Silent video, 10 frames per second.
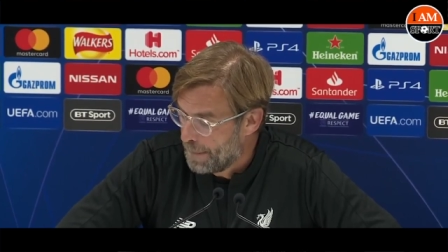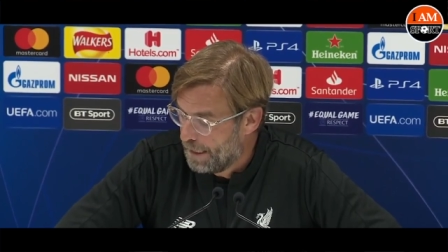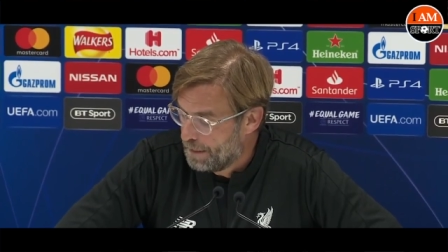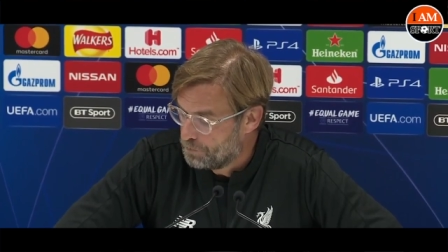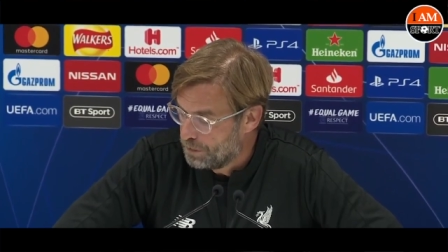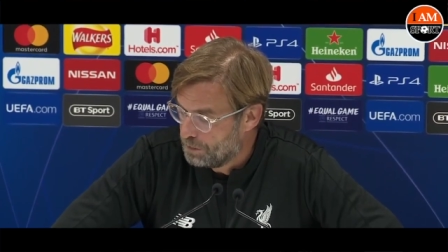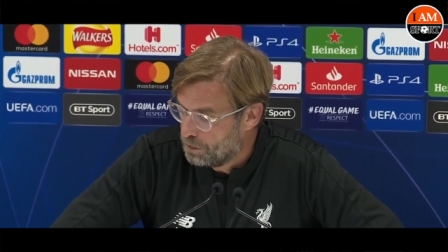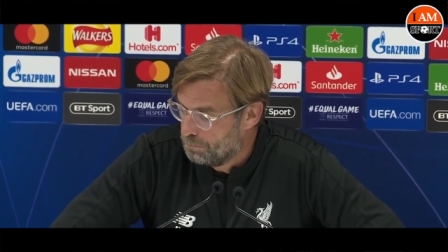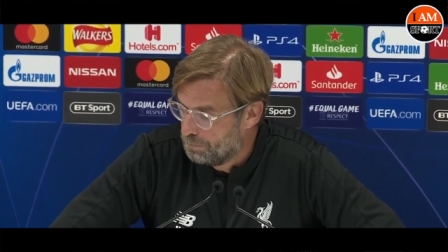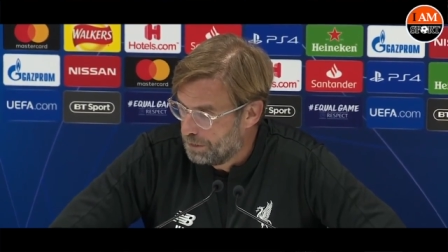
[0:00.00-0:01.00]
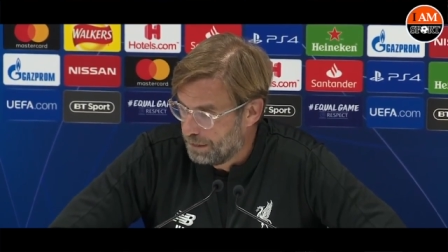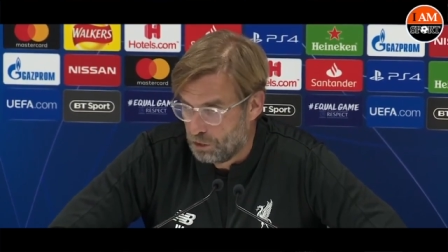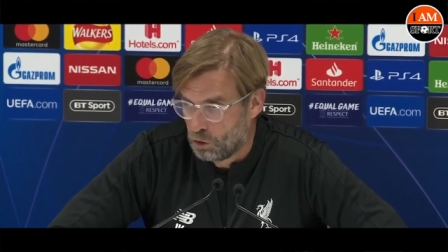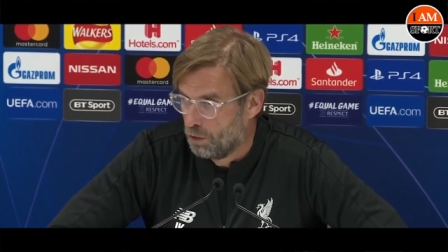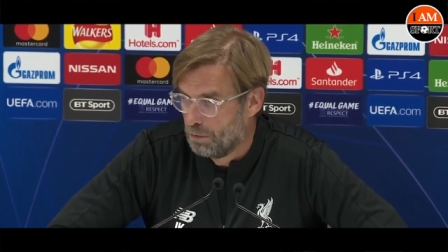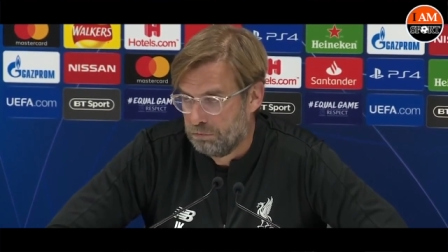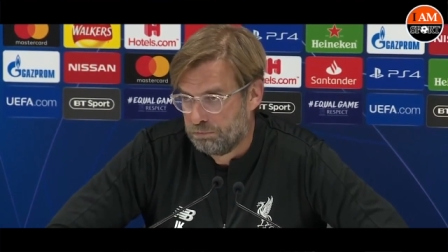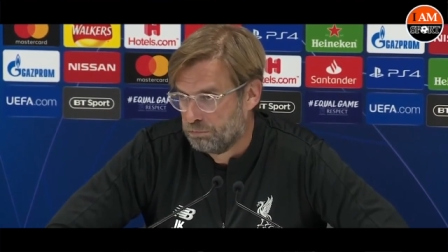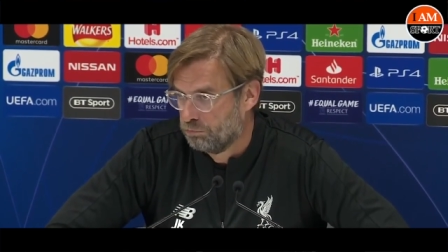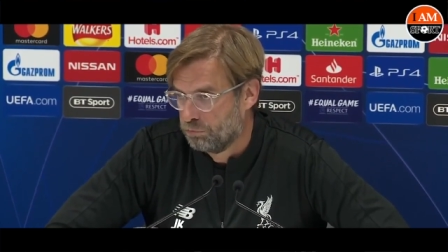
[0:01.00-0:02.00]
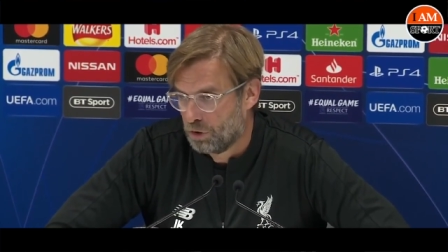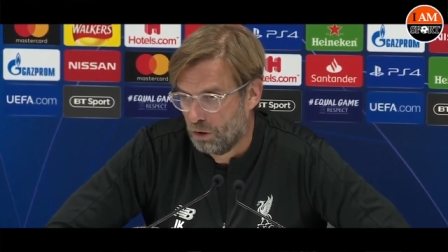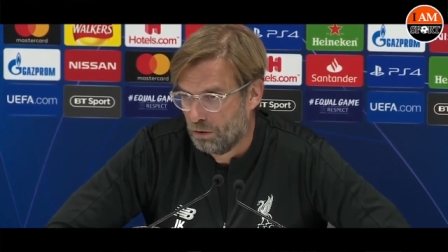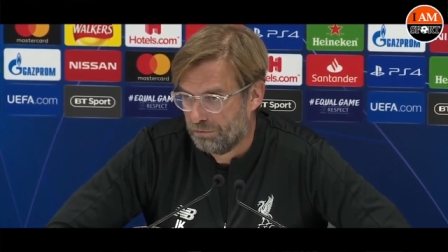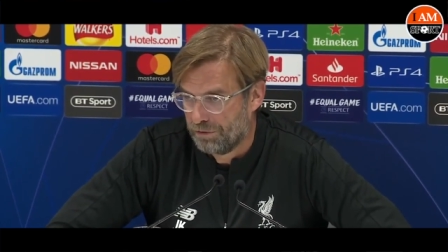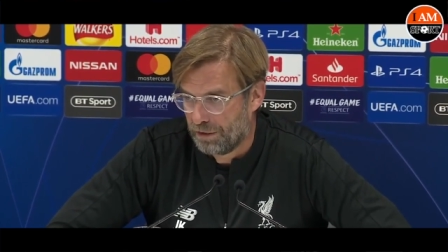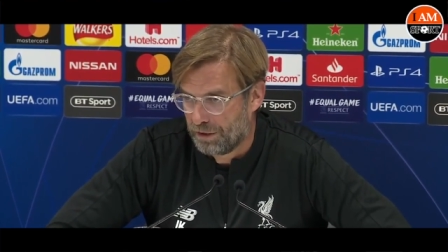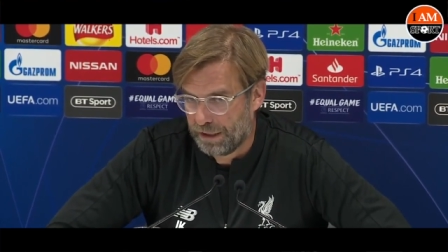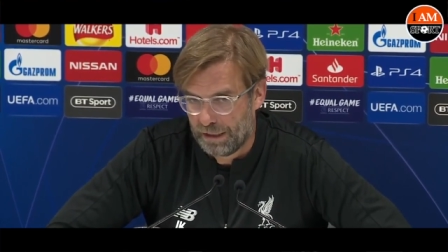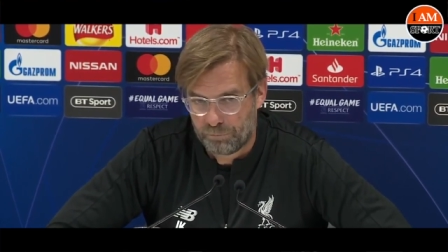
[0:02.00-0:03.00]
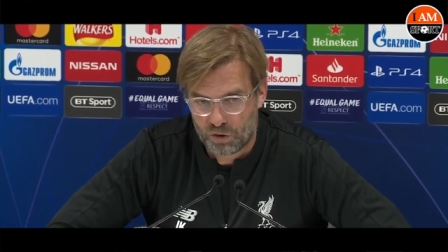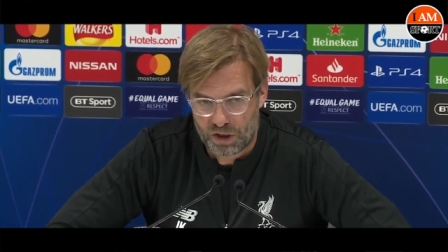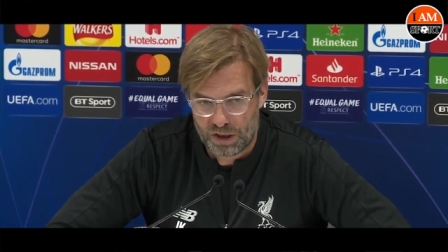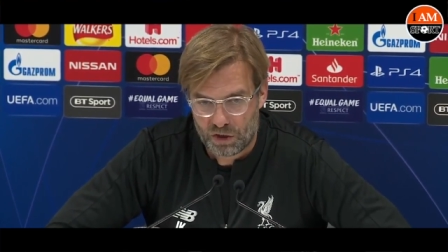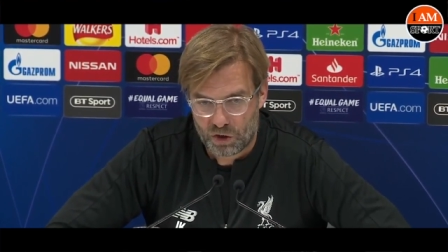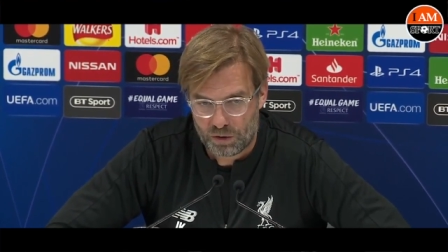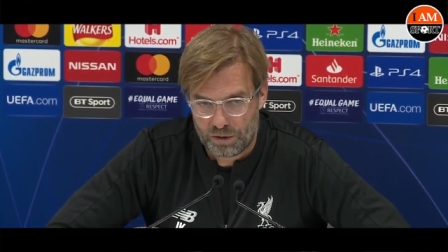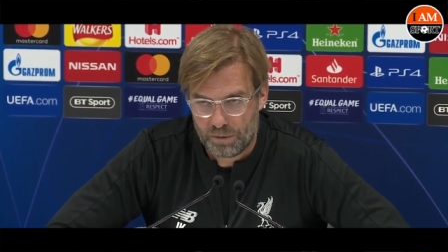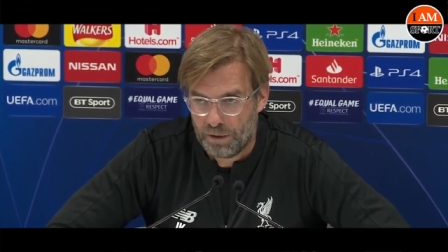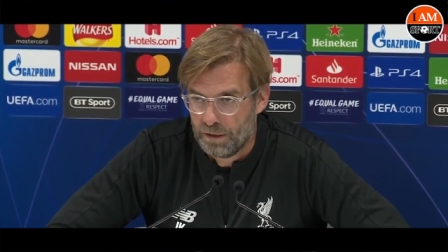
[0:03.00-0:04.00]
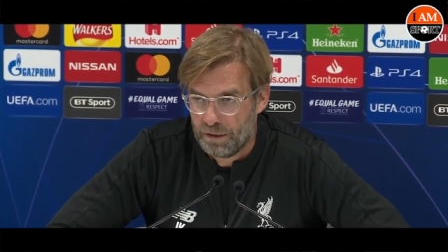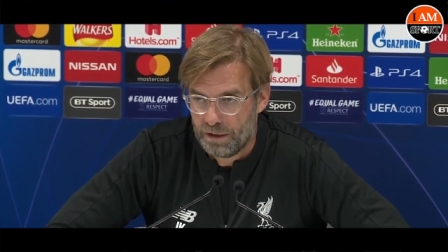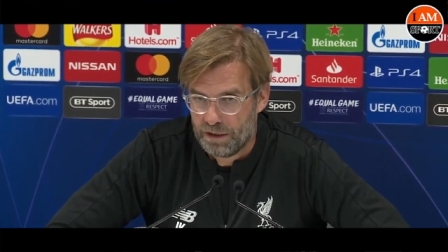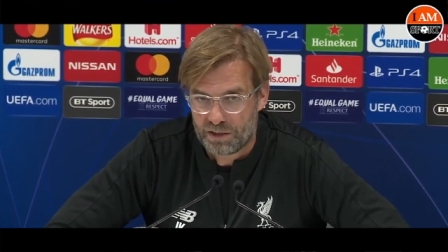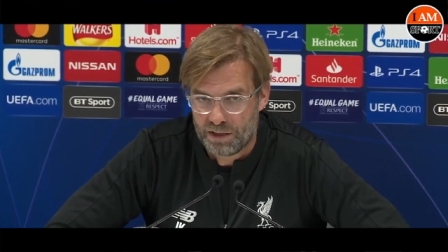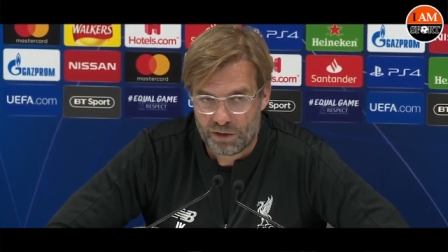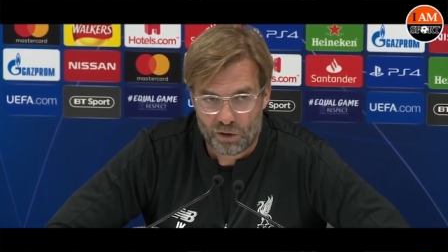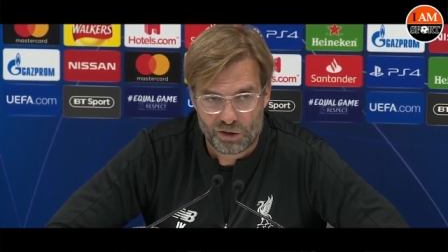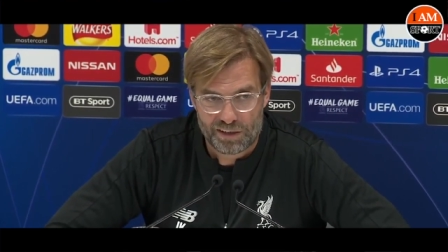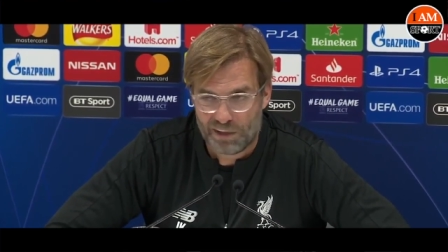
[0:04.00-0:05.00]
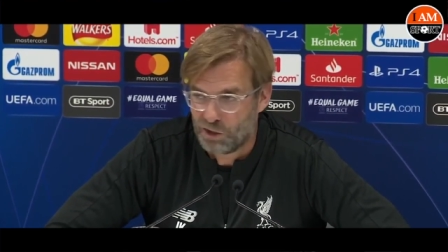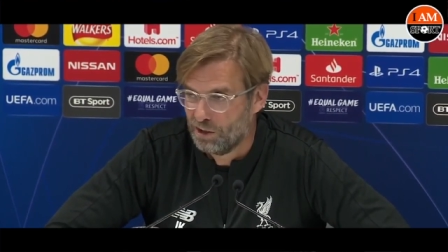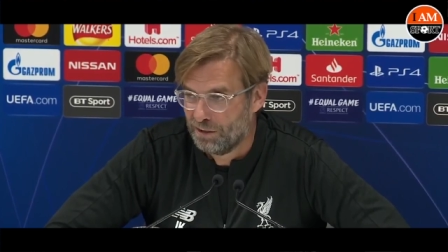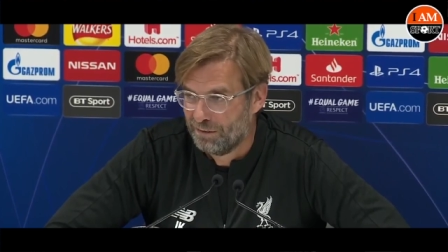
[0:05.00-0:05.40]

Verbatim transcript: Uh, trained completely normal, so if nothing happens, he should. He is in contention.